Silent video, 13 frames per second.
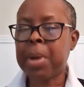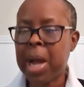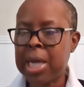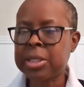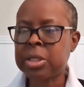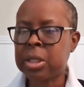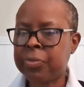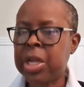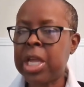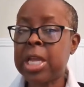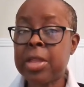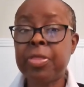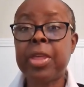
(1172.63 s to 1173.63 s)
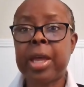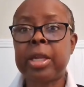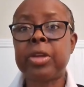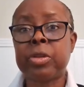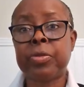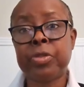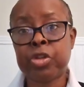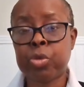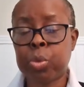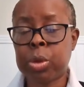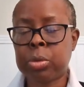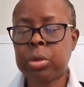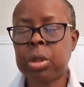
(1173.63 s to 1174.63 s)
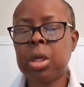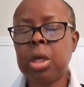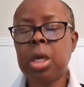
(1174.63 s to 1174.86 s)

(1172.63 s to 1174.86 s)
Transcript: positive in that individual.